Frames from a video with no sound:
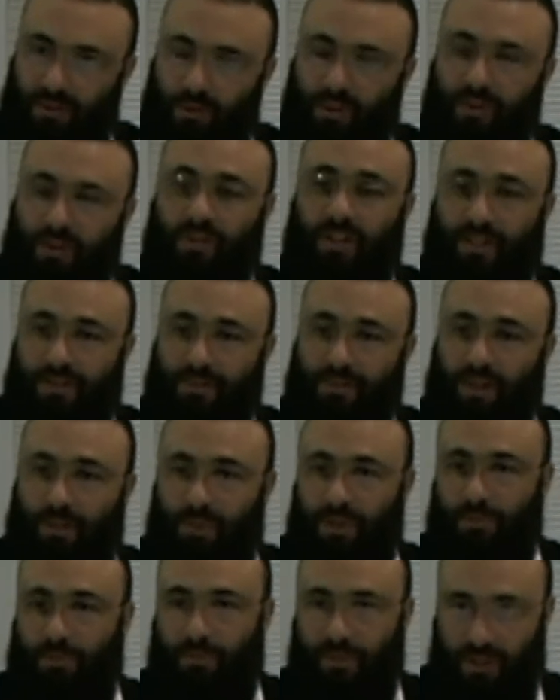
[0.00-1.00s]
If it is a
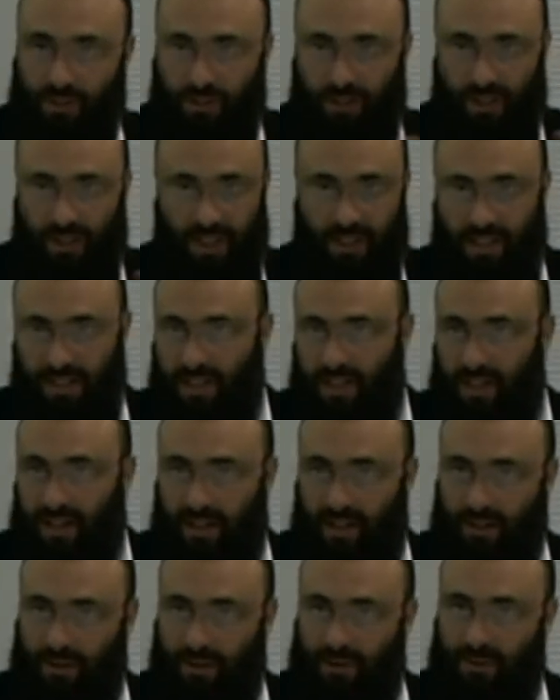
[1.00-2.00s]
verbal repetition, it is not
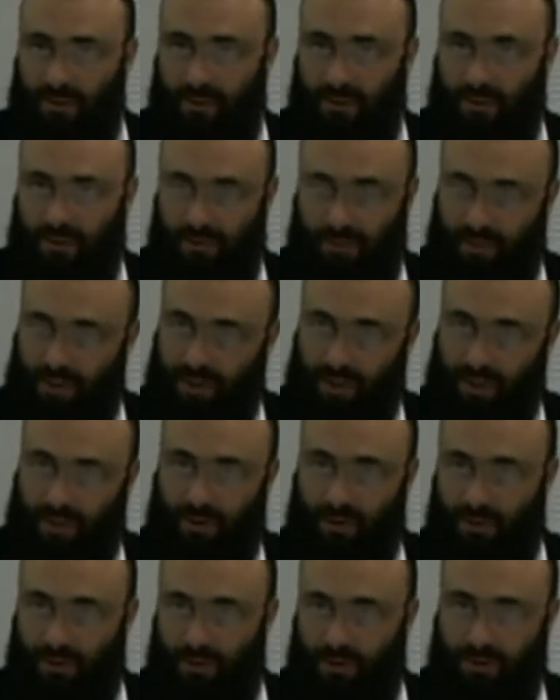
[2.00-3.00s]
going to go,
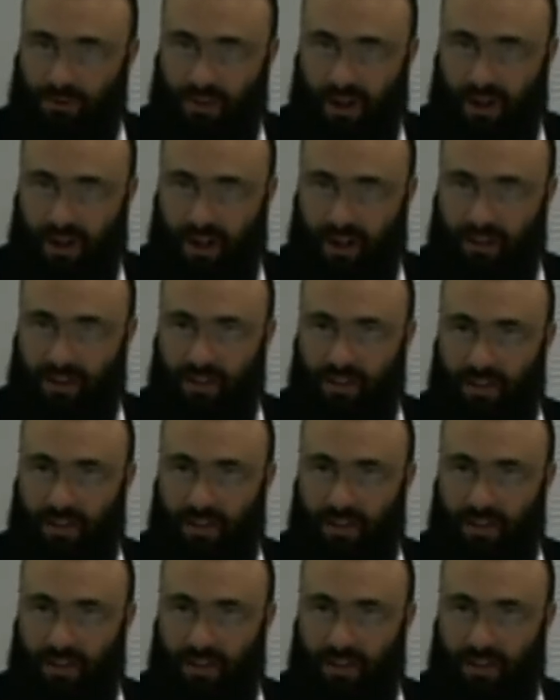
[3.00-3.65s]
too far.